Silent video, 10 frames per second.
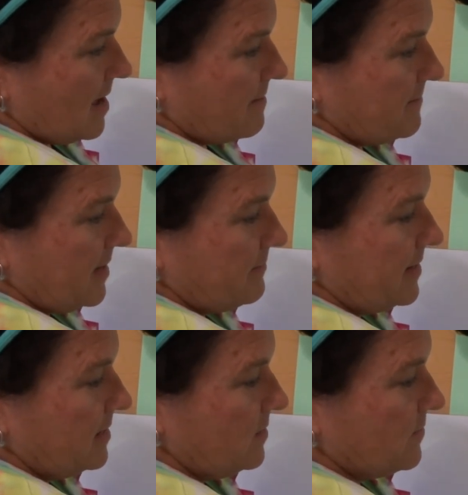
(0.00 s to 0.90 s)
maybe
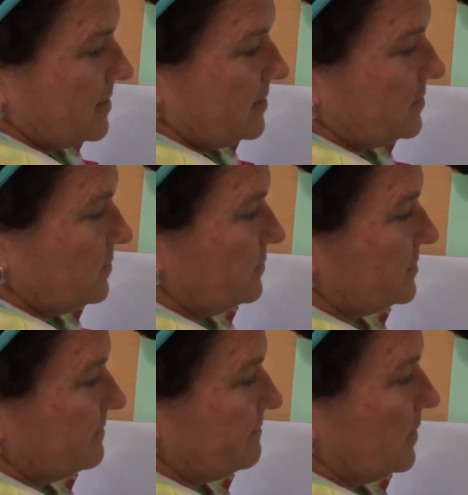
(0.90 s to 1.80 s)
you want to do
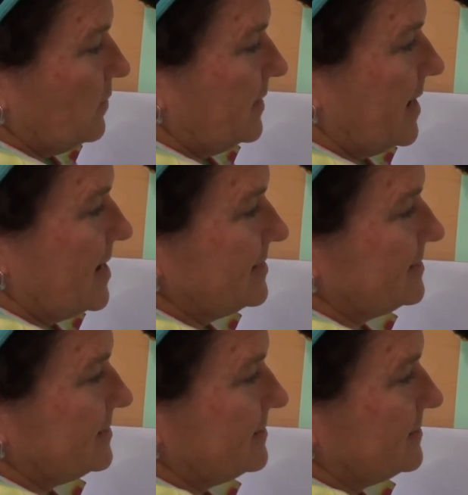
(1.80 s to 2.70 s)
some polka
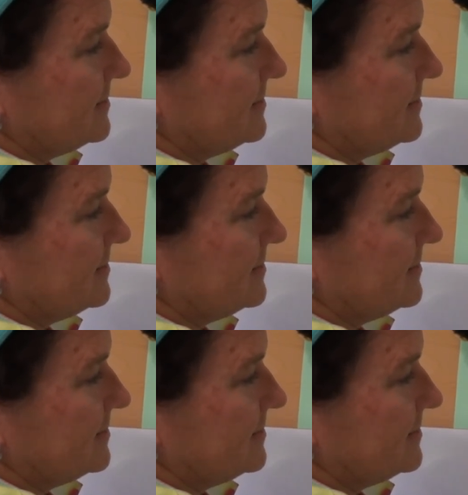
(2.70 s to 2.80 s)
dots.